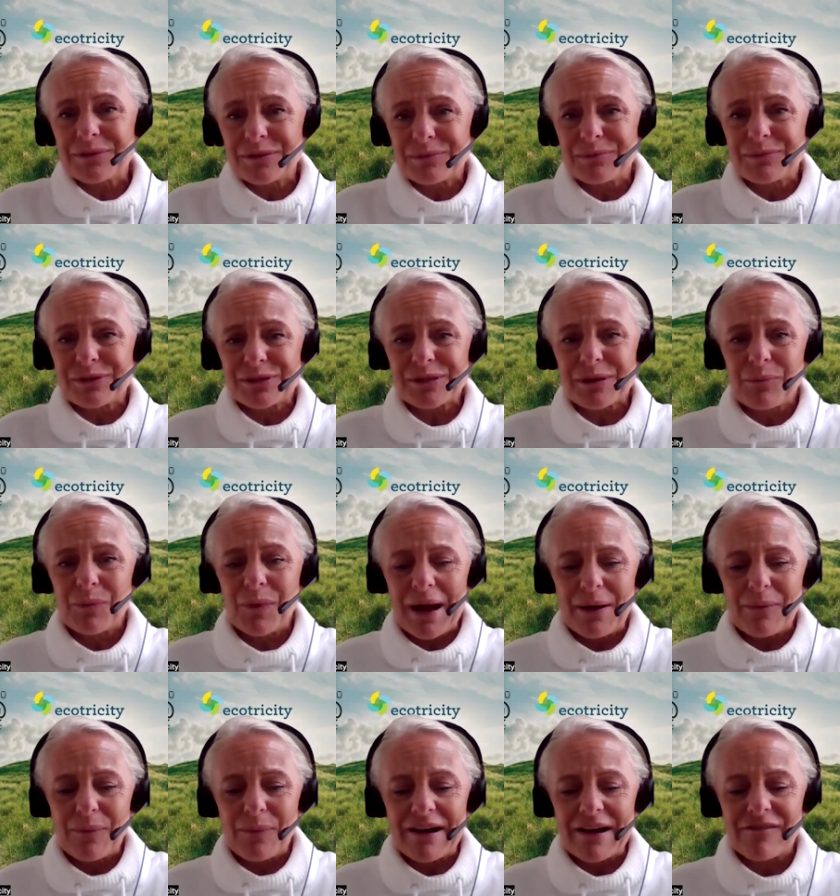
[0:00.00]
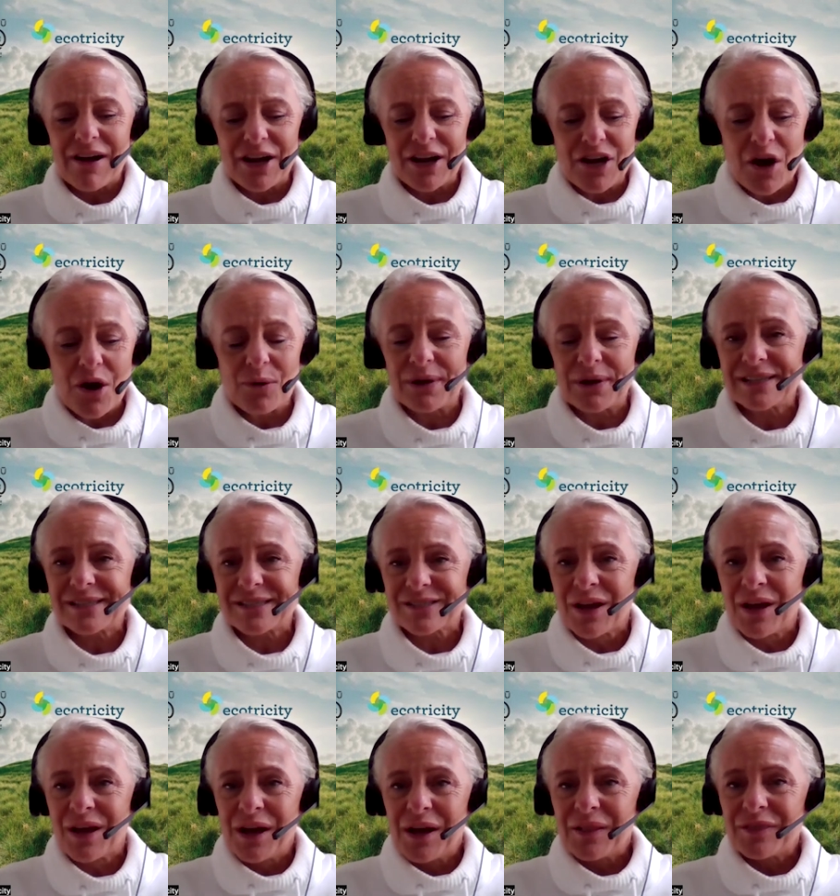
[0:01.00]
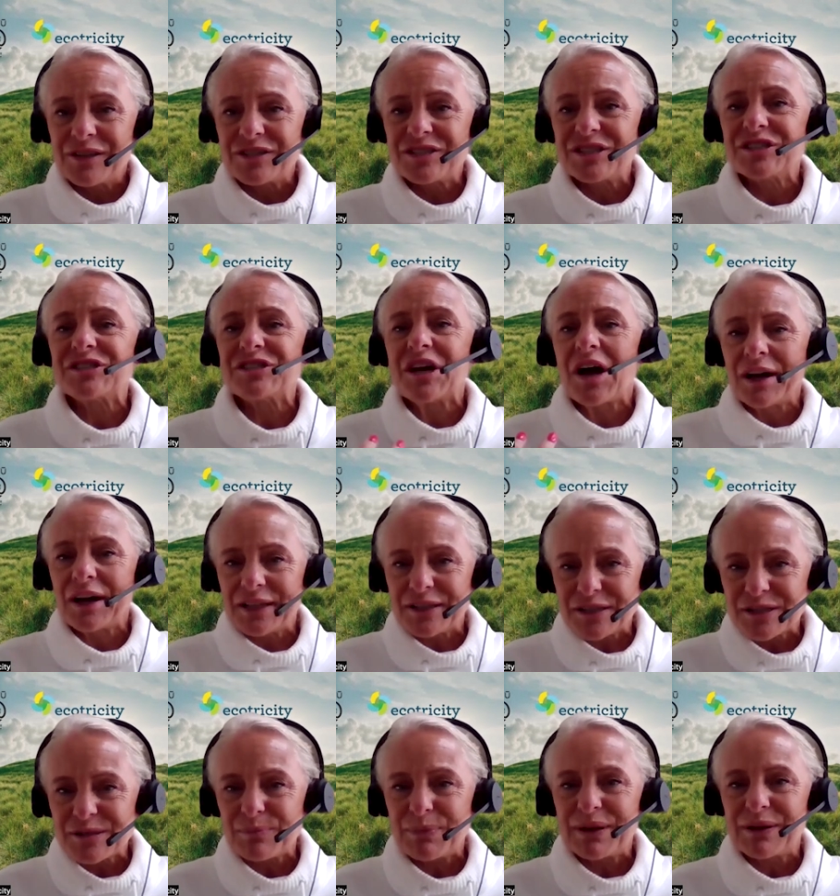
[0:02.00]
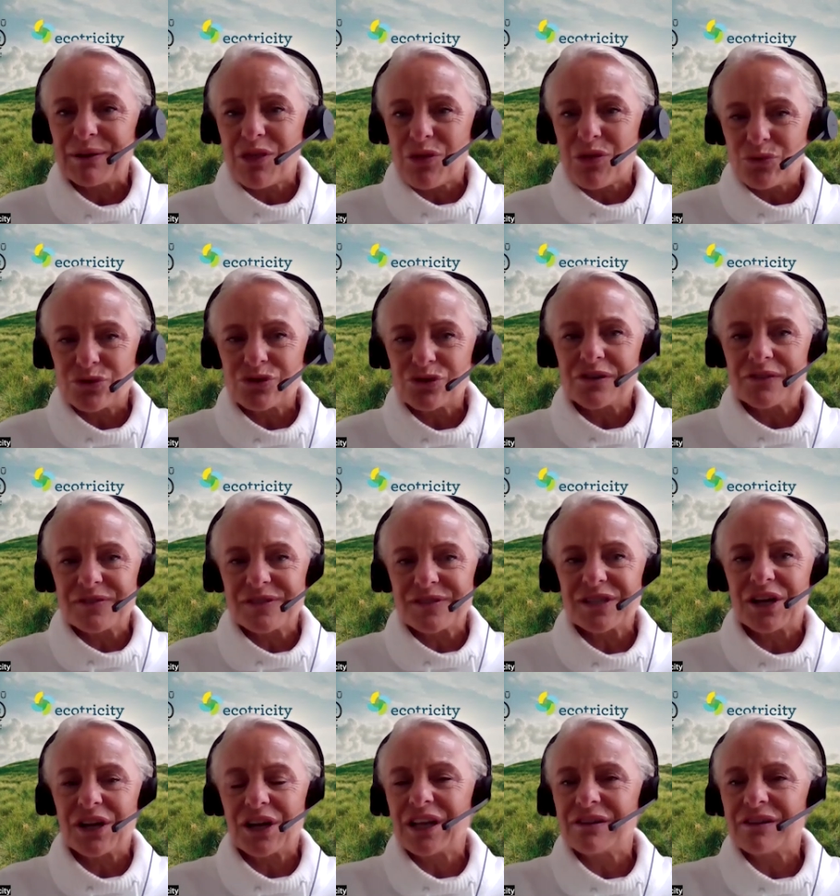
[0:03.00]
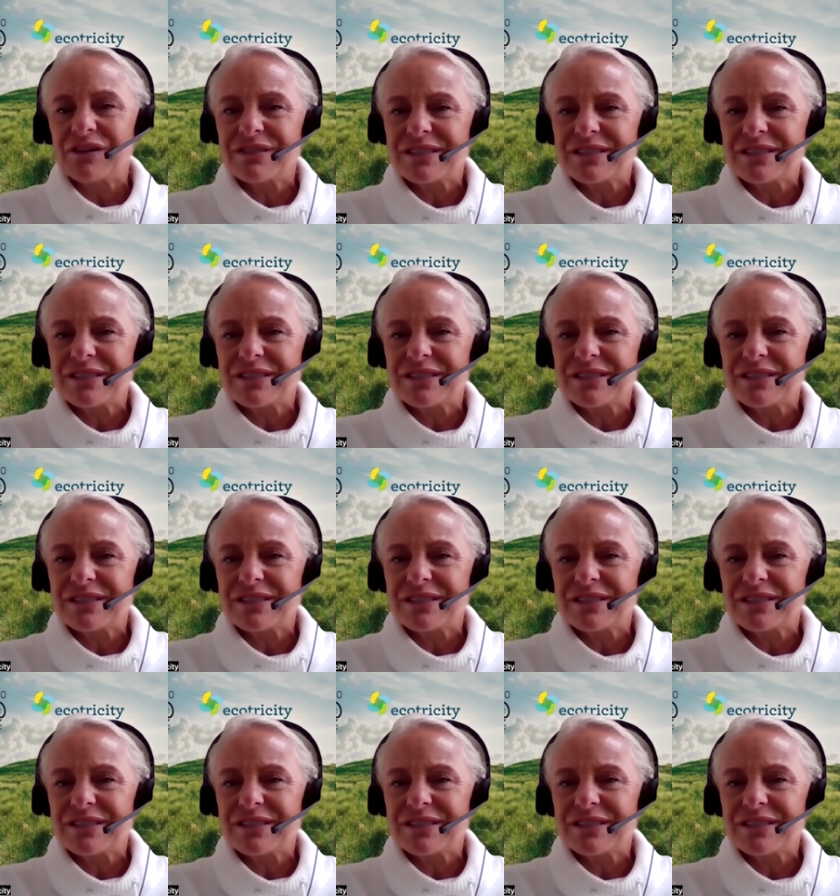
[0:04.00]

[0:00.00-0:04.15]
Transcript: somewhere where I know it's the design's been thought of circular,